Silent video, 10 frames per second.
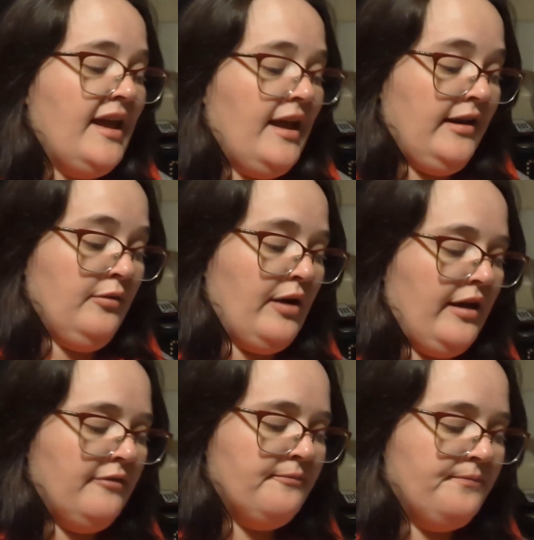
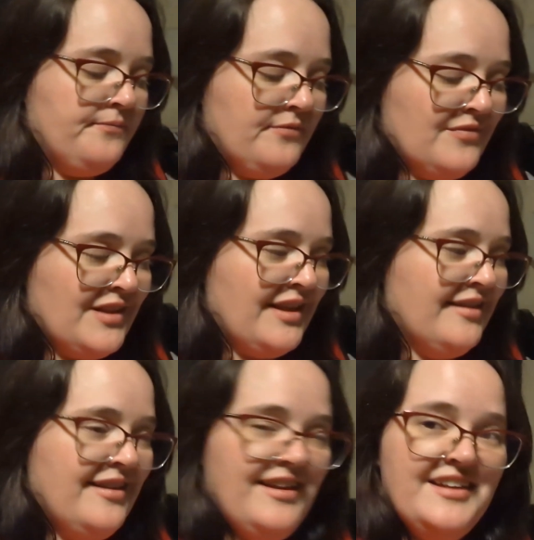Anyway,
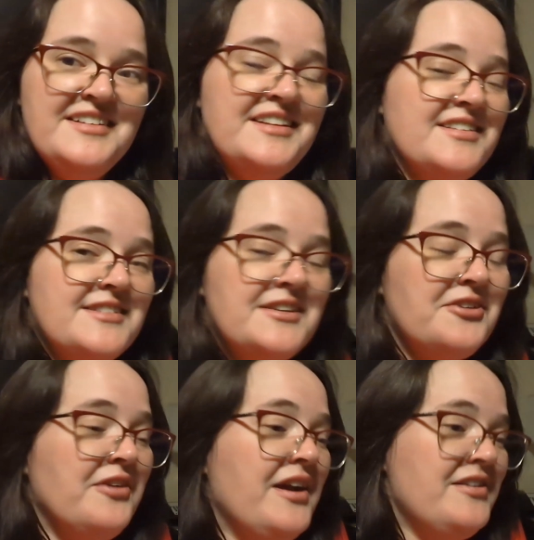stick
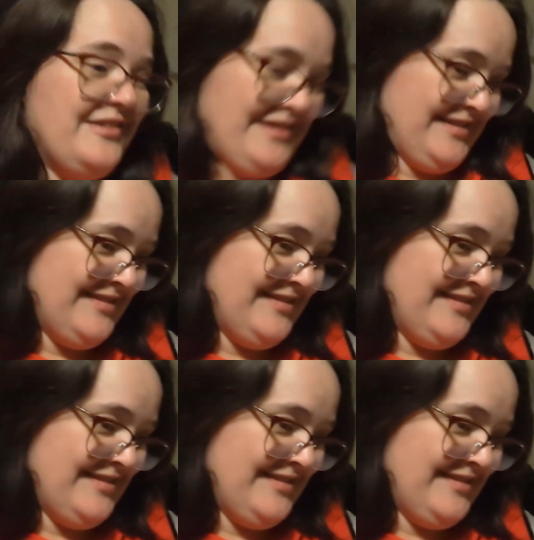around